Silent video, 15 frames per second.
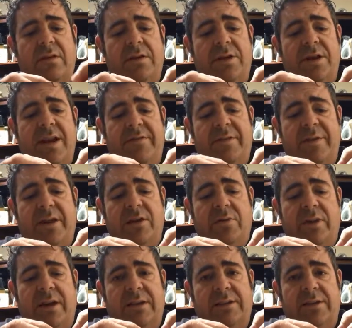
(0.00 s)
you'd have to be
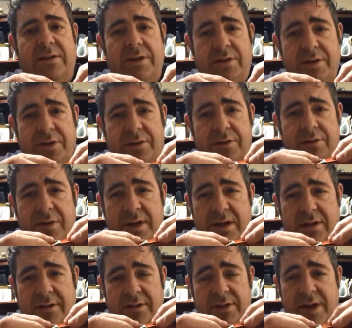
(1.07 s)
quick. So you'd do
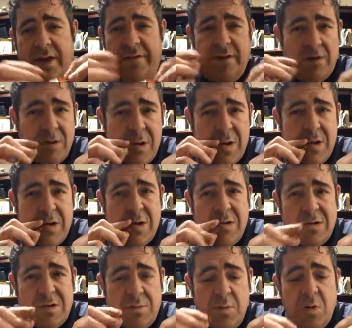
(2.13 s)
this, you'd have your
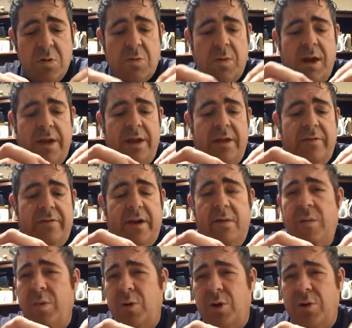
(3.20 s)
smoke ready, if I
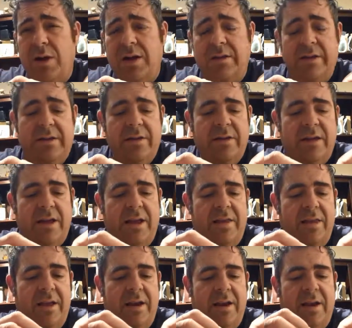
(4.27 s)
remember correctly,
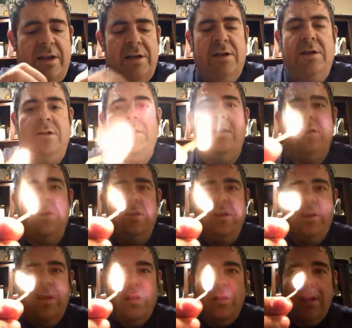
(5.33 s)
and then
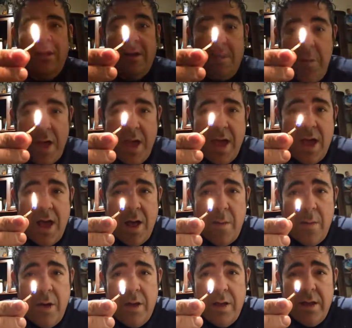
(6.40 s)

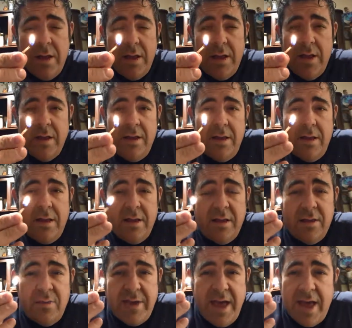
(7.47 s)
kabam,
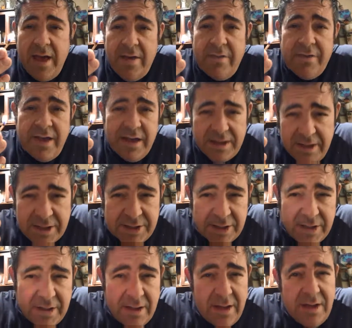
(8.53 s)
we have
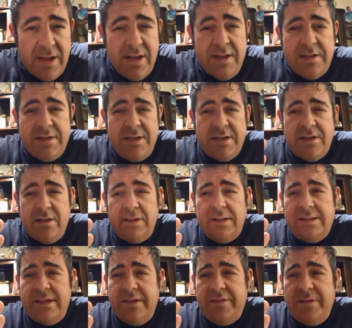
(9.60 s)
ignition. So this is called a
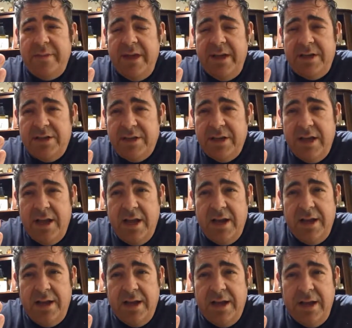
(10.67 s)
safety match,
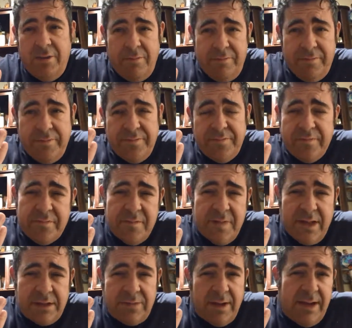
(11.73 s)
and
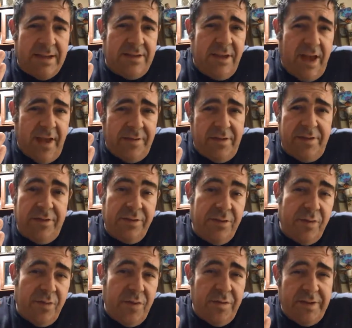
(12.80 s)
that's why, because you have to do
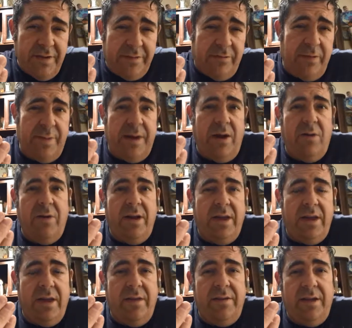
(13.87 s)
2 moves. You have to rip it out
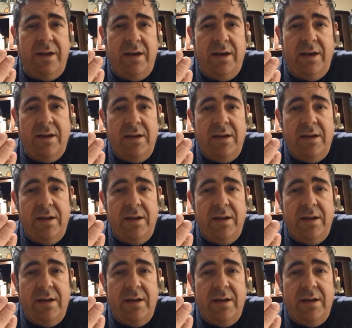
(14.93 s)
and then